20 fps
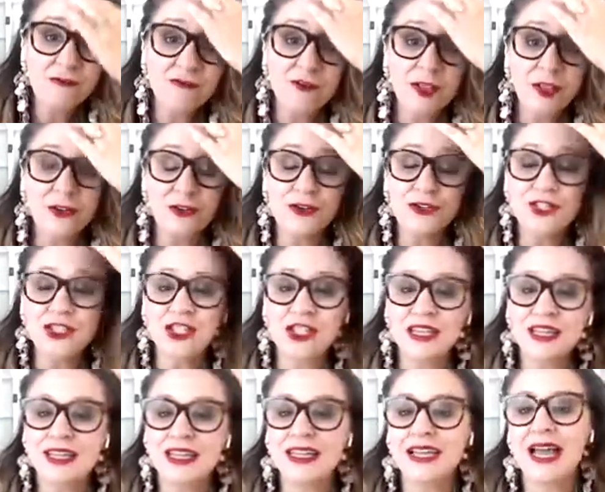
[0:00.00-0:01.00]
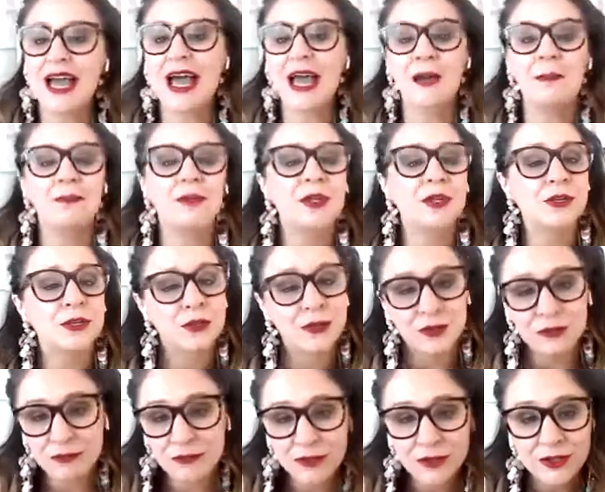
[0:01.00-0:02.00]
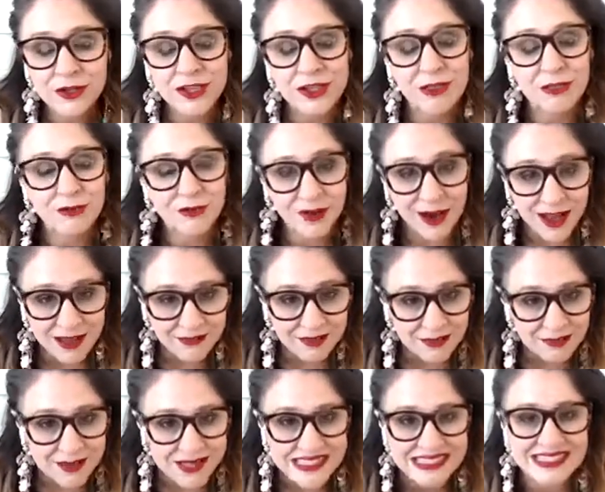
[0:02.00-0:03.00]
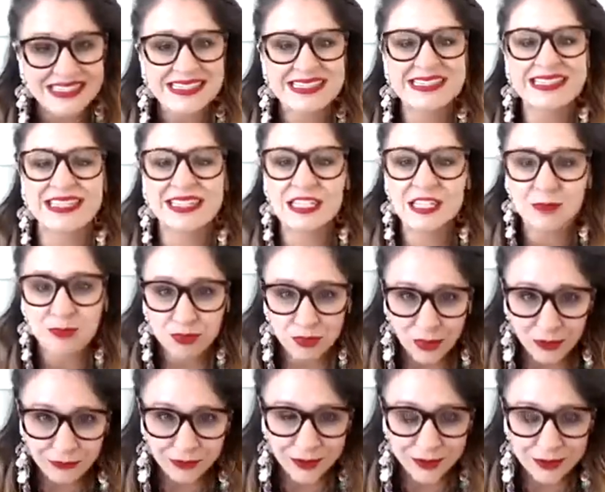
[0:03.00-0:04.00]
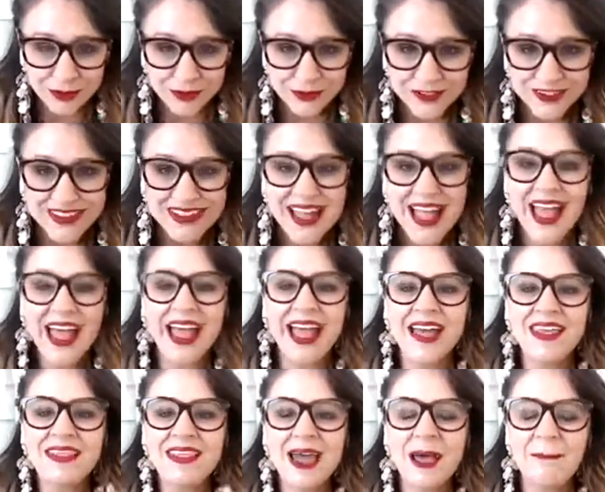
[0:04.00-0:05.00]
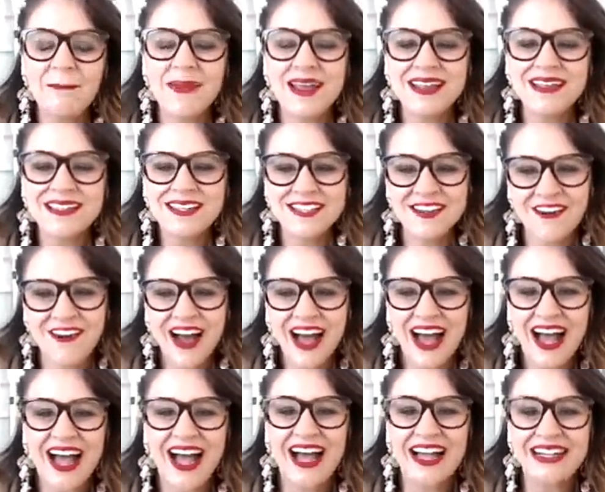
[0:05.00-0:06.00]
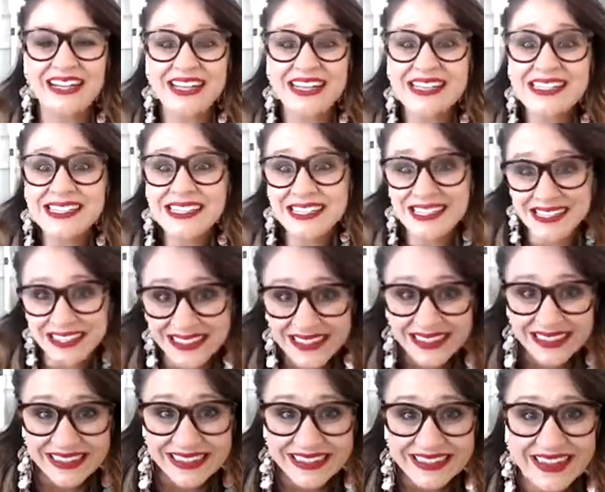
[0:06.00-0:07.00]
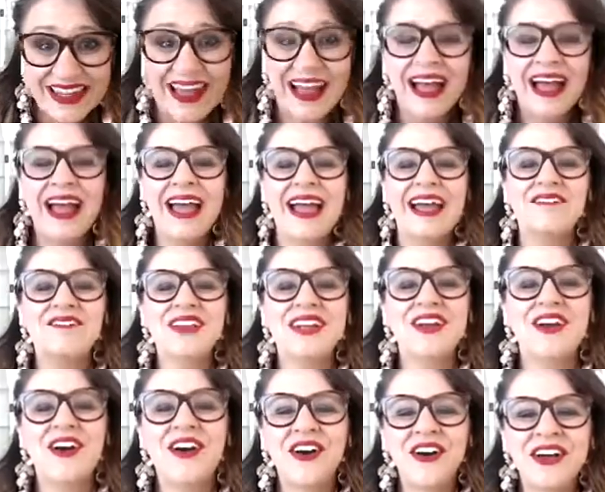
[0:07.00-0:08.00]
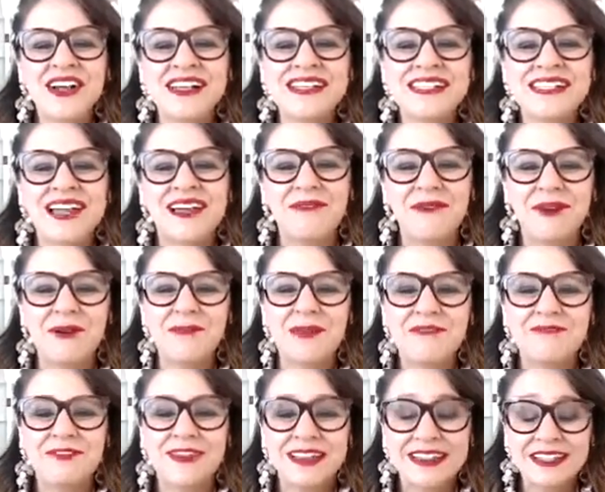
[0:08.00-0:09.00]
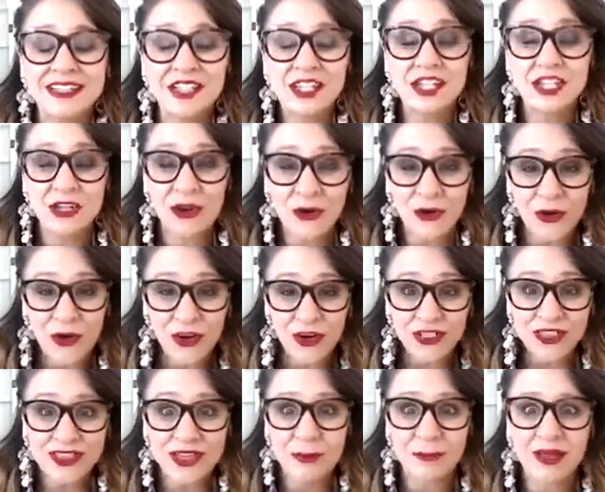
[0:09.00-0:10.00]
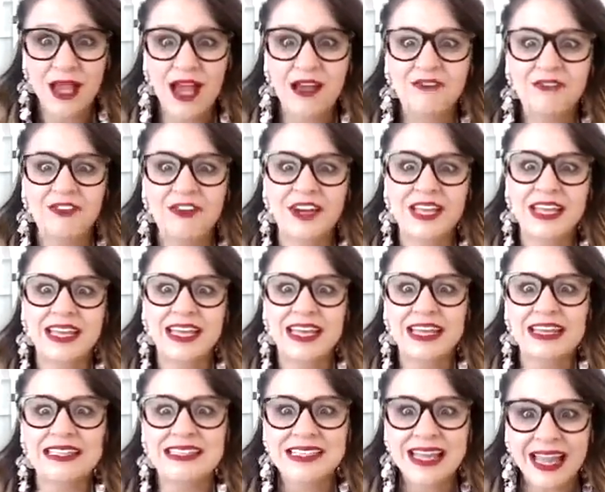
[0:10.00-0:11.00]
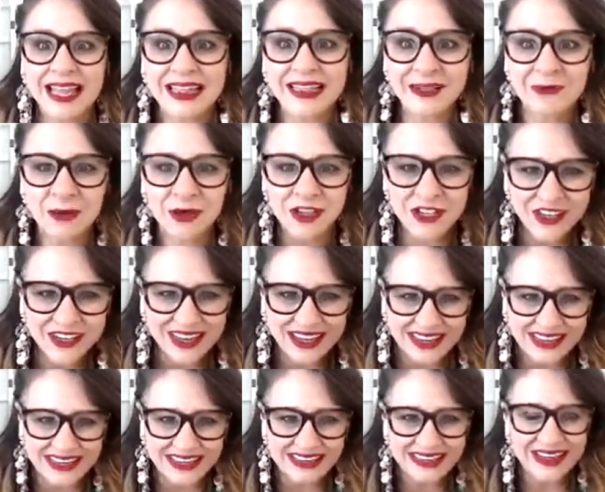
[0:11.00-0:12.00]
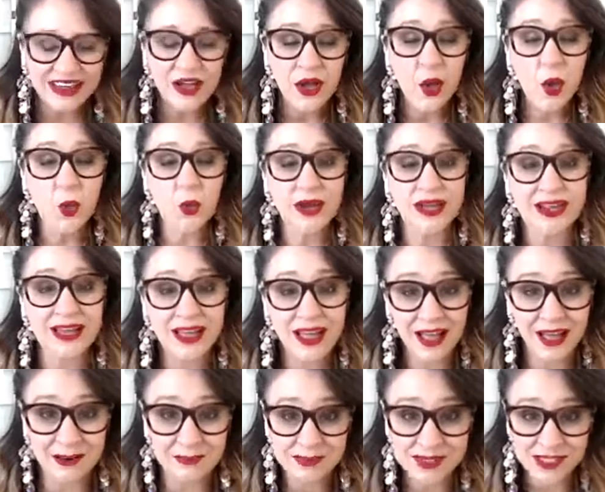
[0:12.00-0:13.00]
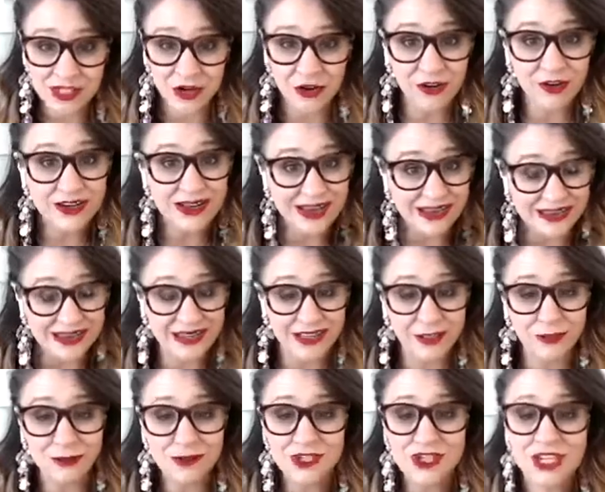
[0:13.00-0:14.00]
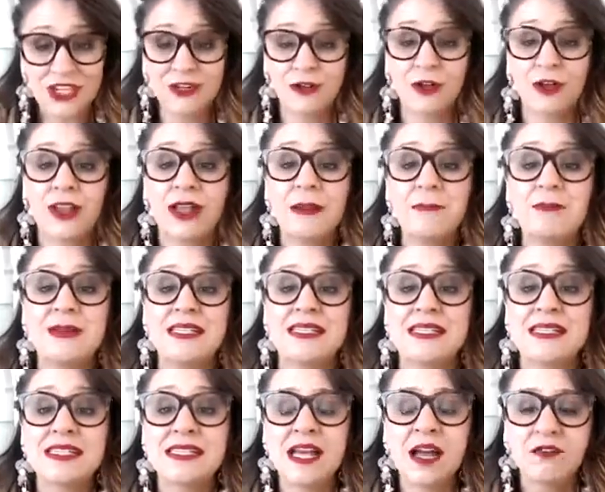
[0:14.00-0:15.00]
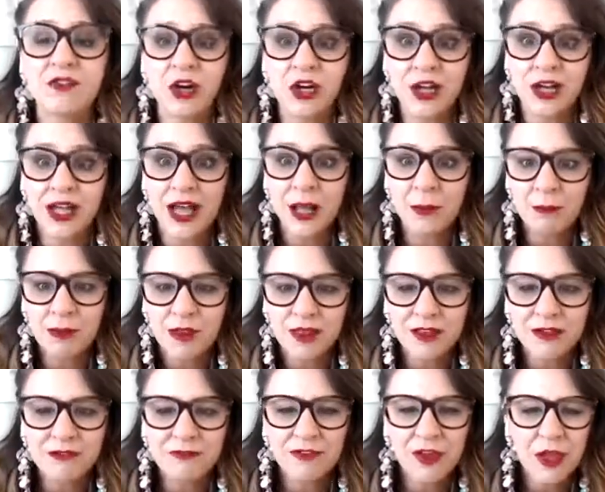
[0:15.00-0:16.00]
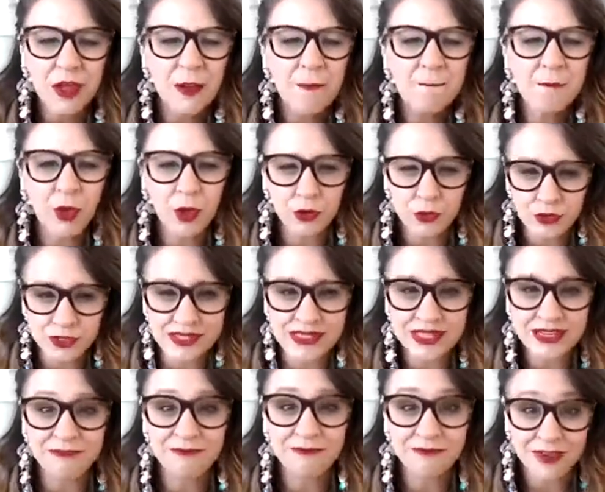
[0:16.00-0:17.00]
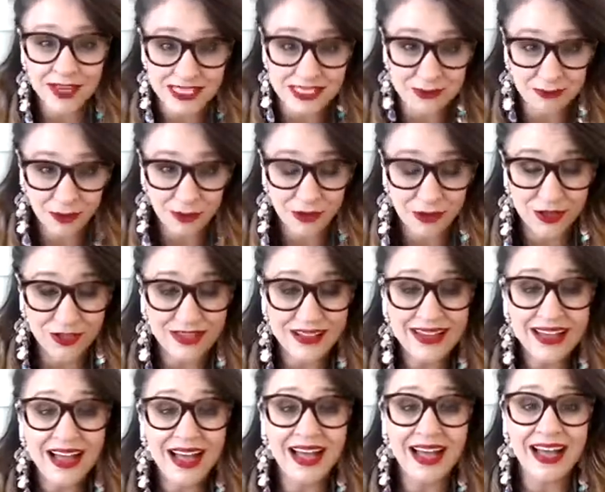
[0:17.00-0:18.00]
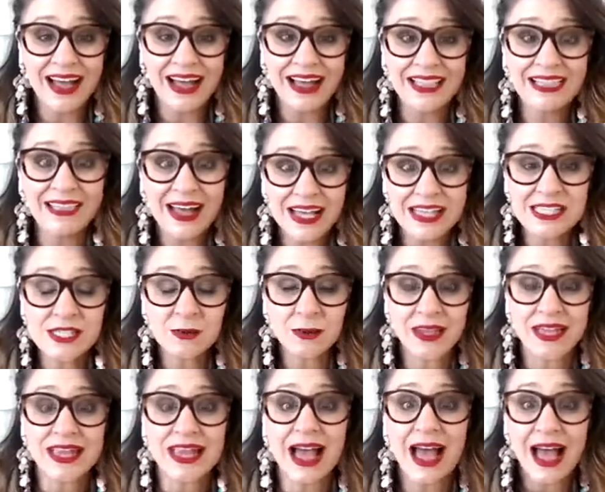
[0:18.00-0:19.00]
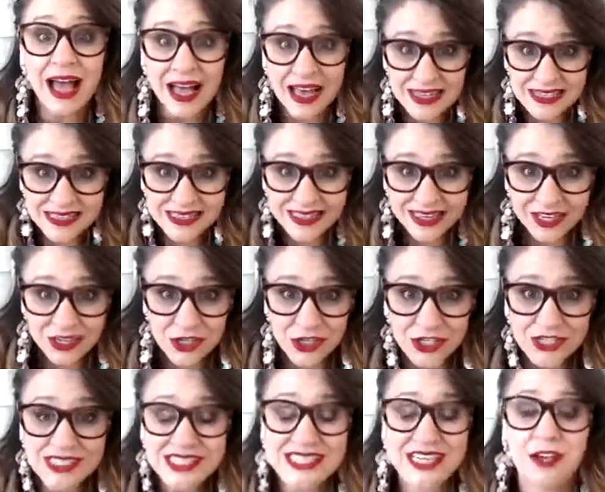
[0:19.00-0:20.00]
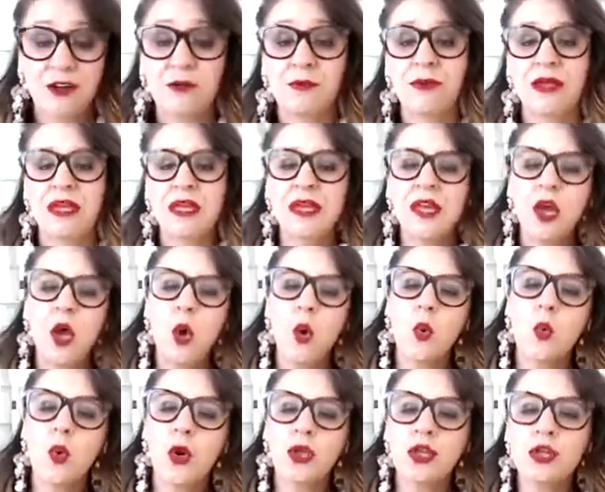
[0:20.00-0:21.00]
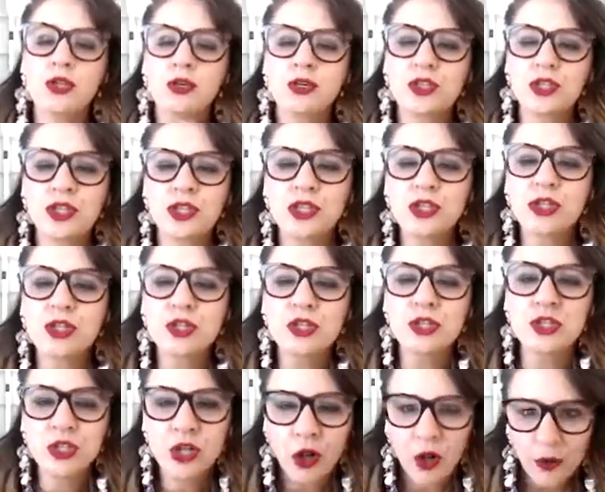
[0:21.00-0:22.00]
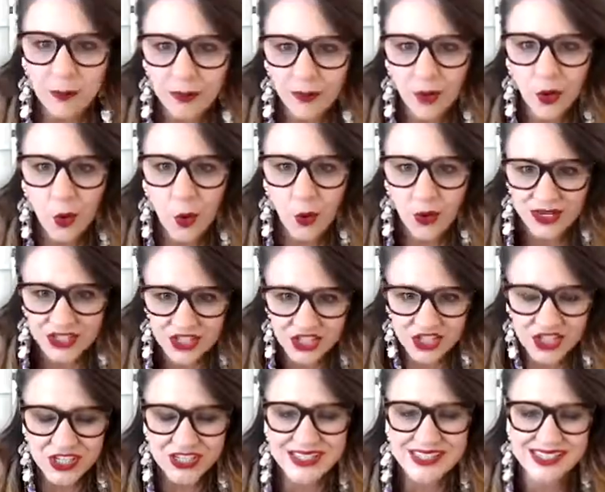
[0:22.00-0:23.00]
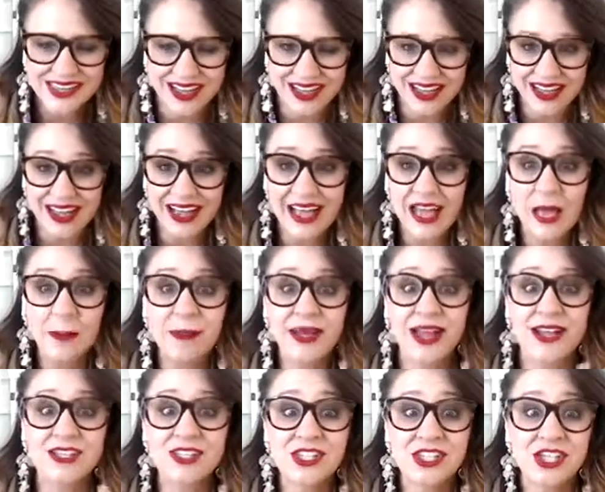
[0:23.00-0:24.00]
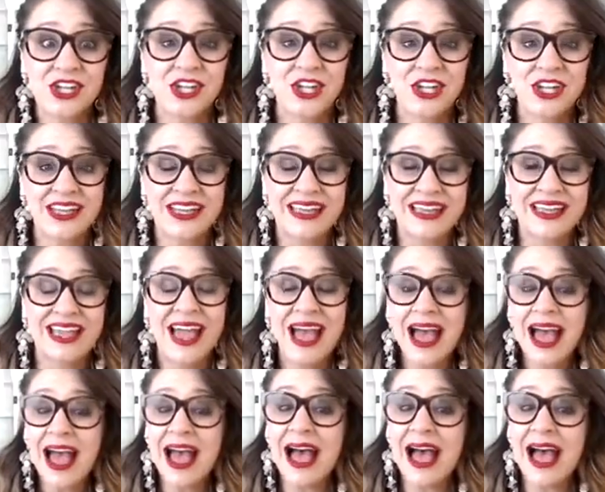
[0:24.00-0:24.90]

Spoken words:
for launching a beautiful and thriving business that is profitable and that makes your heart sing. And because I want to be really sure that I'm covering exactly what you need when it comes to creating and launching an online business, I wrote a couple of posts in Facebook last week asking you to tell me what your two top questions are about turning